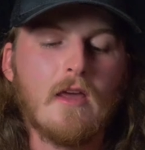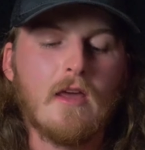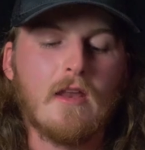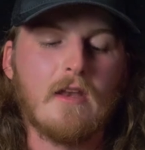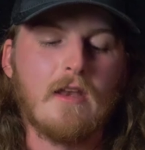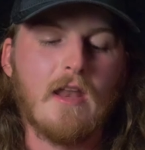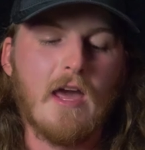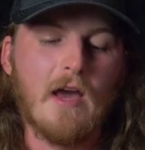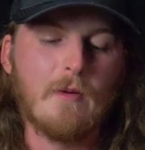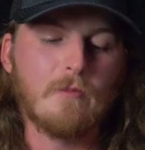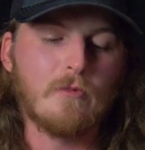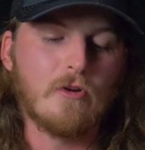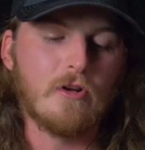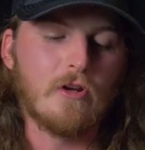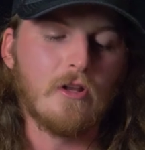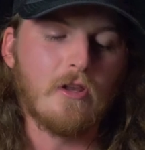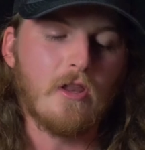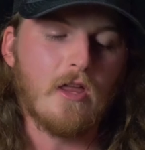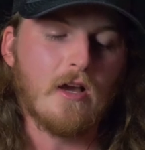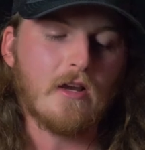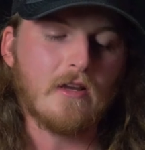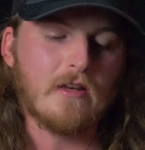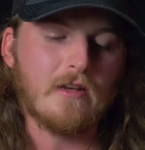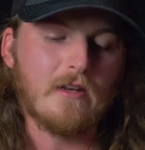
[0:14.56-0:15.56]
Now I'm going to
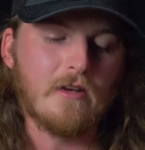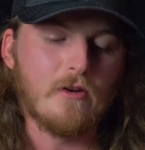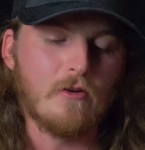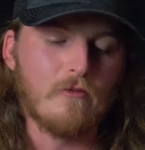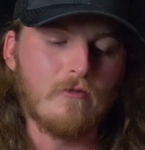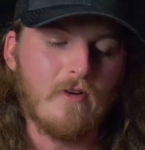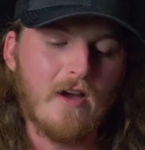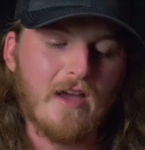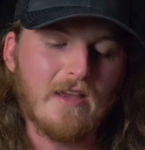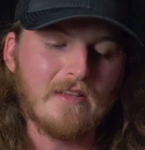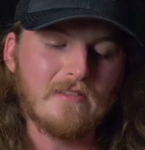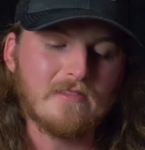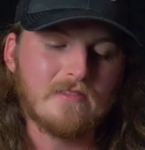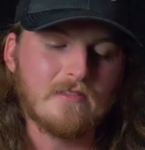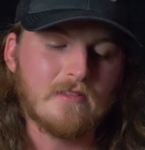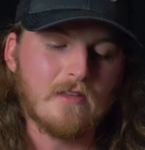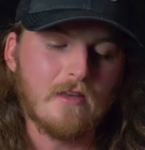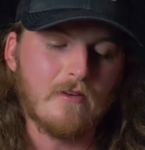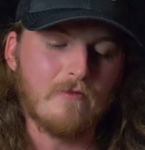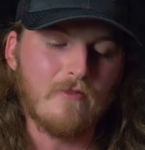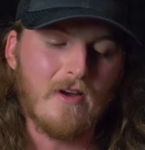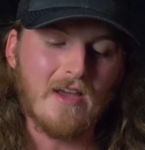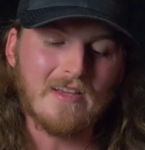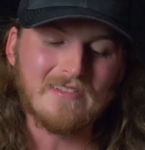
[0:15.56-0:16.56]
lock it in a vise.
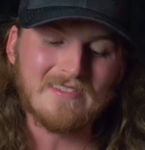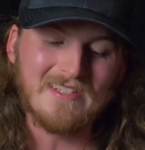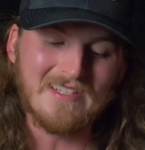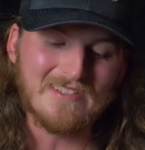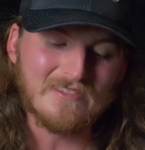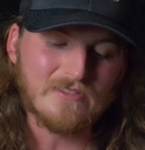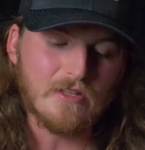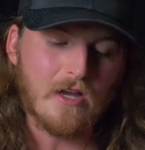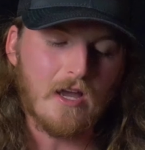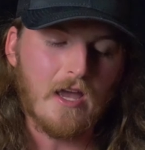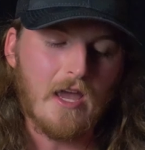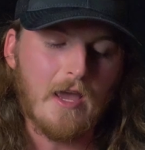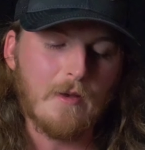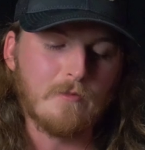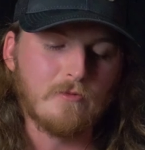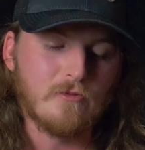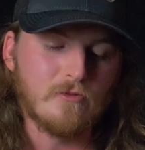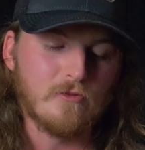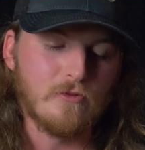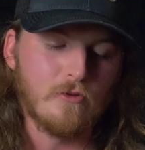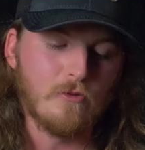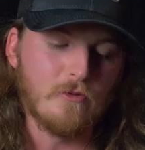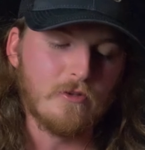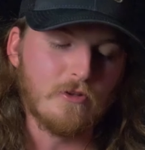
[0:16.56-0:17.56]
A vise is not
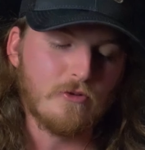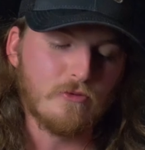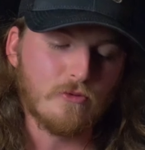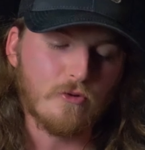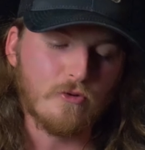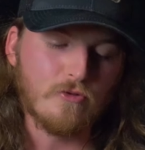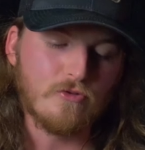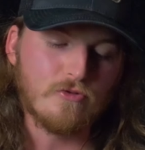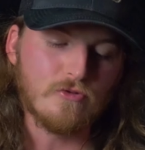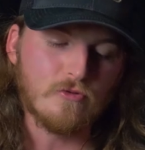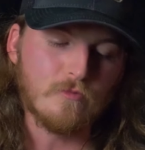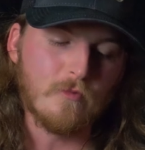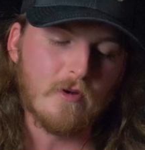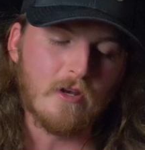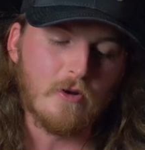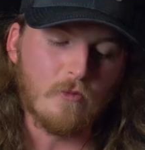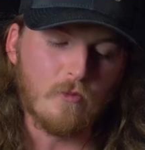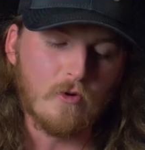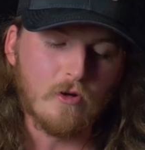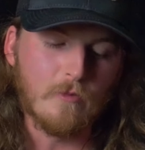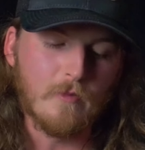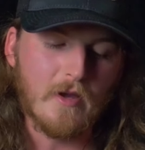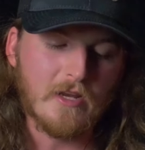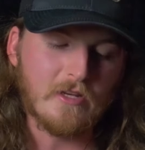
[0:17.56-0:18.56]
absolutely crucial, but it
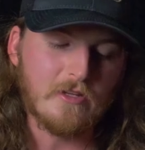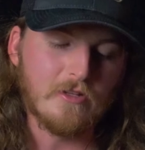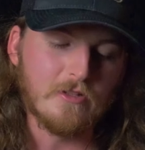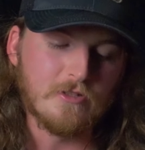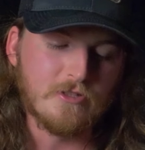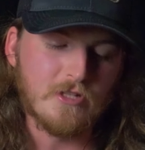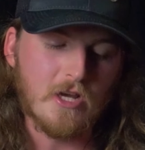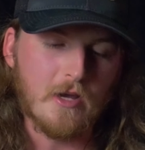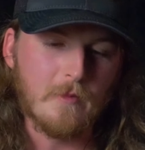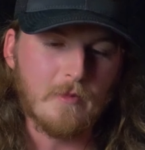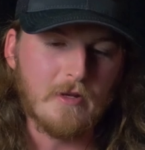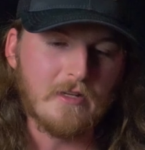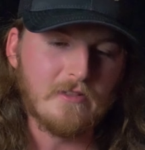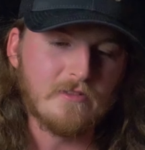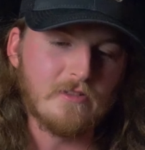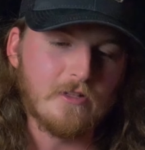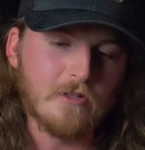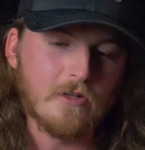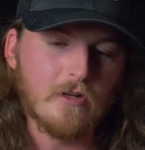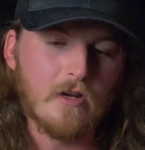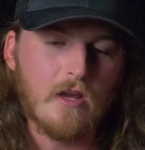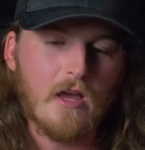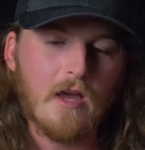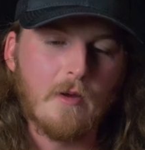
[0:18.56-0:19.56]
will make your job
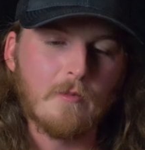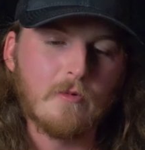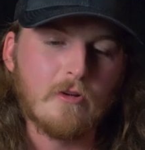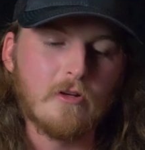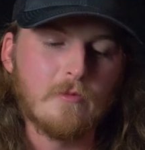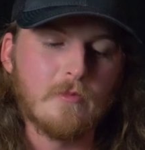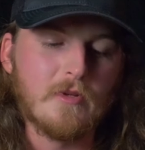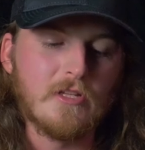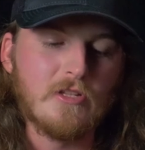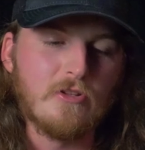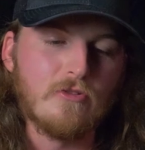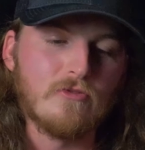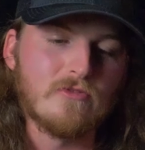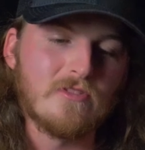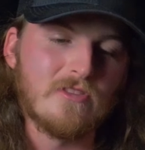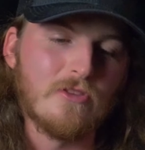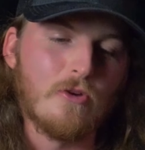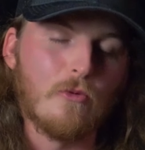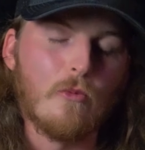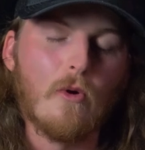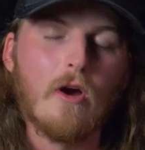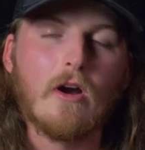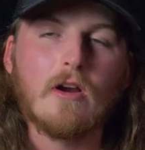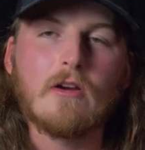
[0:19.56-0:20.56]
easier. I'm going to be using
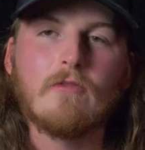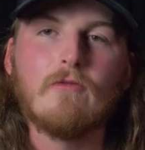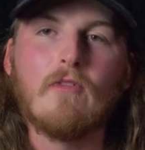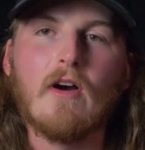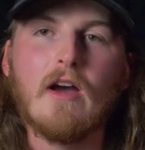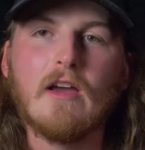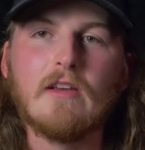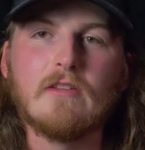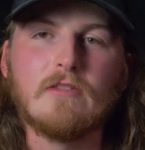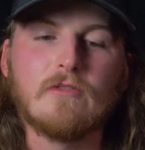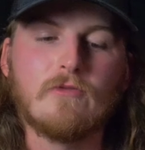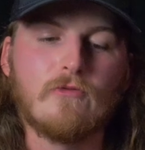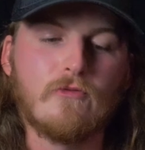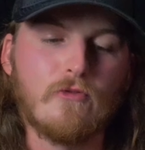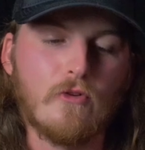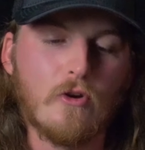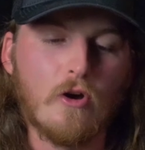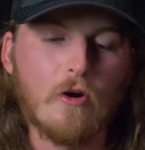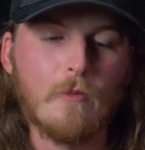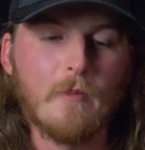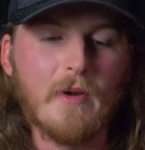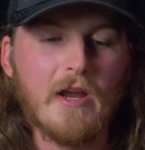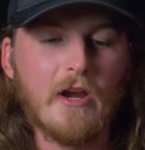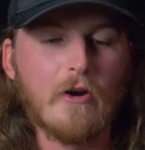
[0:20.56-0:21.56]
the Rock Vise
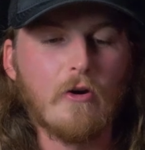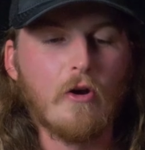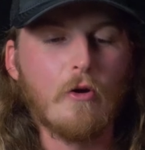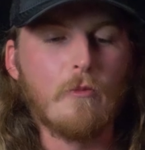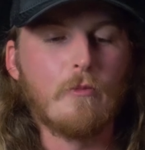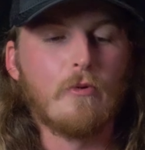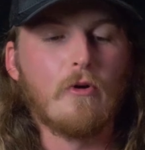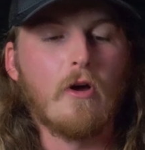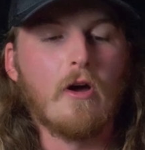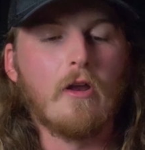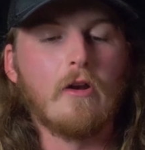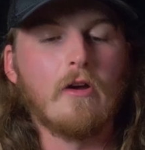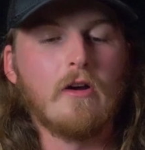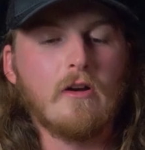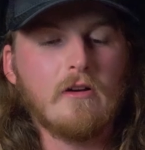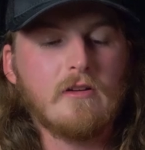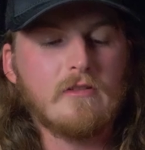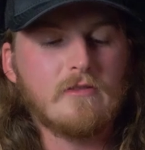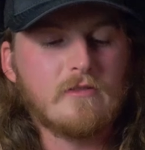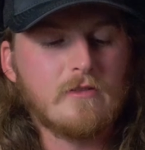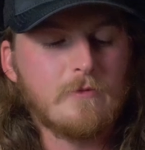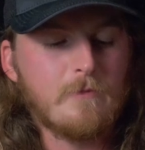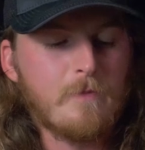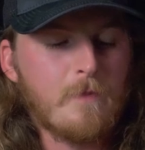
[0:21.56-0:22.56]
from Aero
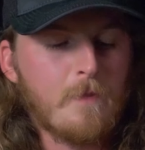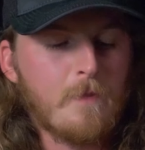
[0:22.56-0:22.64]
Products.